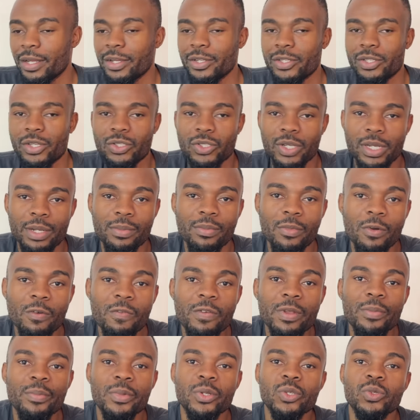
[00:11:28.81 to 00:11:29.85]
to actually move
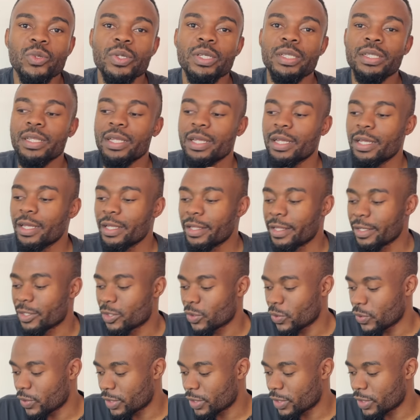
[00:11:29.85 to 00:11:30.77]
in between the two